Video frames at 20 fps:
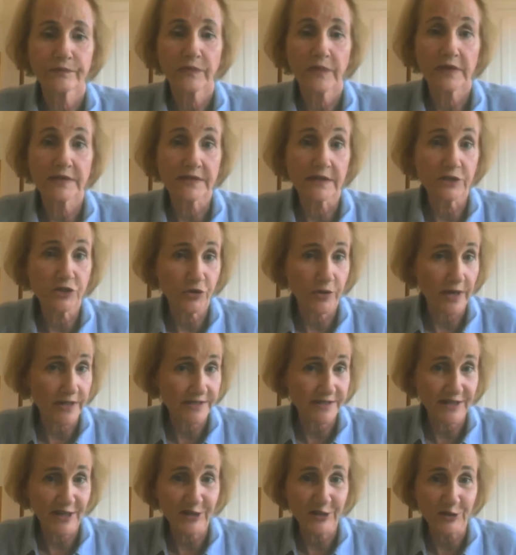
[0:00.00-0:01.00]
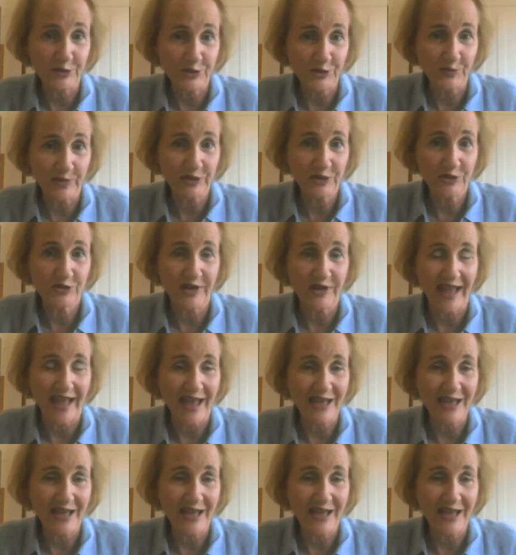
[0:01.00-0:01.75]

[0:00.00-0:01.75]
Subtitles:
it's interesting. There's some interesting